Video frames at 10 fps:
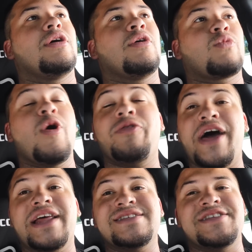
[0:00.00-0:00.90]
a road
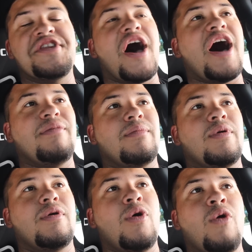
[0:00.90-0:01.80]
that is not
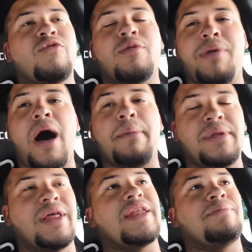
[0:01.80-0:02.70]

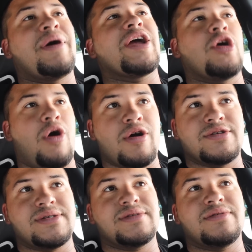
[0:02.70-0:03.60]
overpopulated by
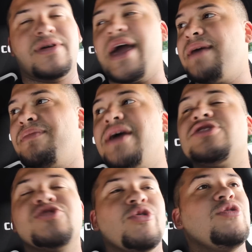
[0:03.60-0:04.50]
cars, okay? Make
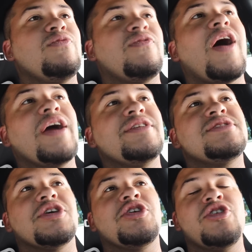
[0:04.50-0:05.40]
sure you find a
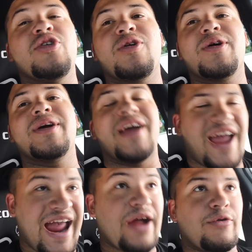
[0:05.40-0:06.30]
secure
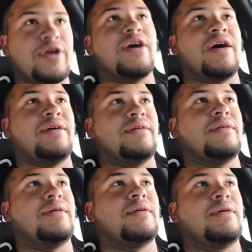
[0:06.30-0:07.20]
area.
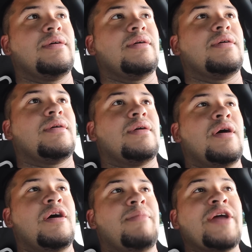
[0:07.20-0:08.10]

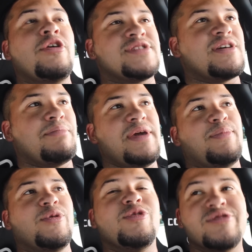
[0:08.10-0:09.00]
I know some
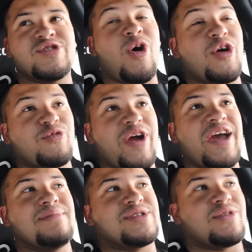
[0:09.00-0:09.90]
people use
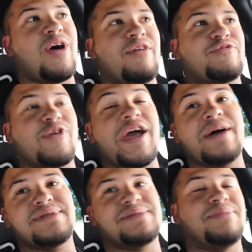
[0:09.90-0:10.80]
on-ramps or
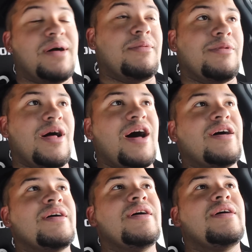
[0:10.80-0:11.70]
off-ramps, blah,
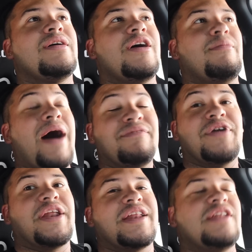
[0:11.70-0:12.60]
blah, blah. I've
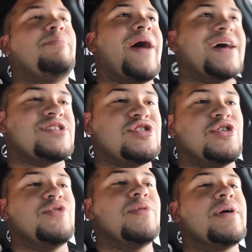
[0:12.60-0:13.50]
done it in the past
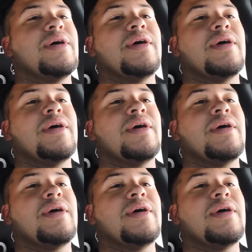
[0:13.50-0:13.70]
too.